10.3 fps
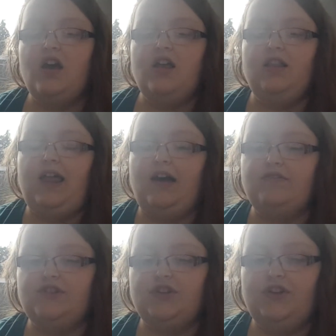
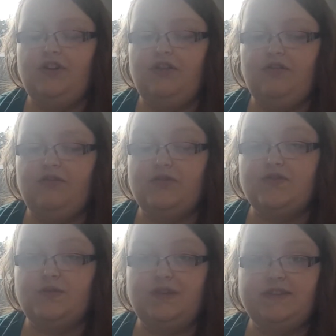Lavender for
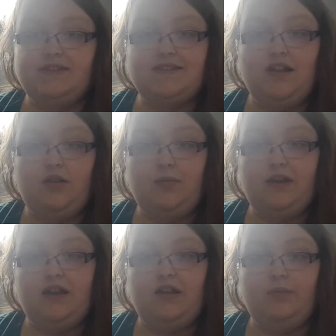soothing the scalp
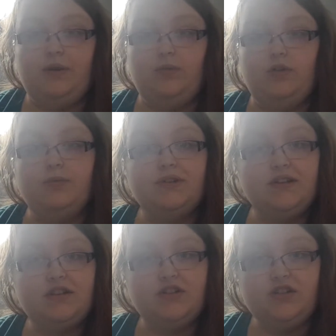and helping oil
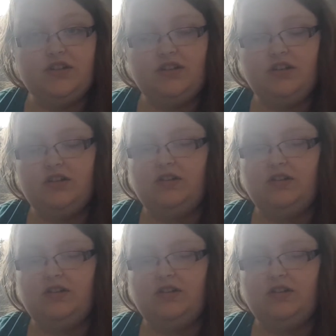production.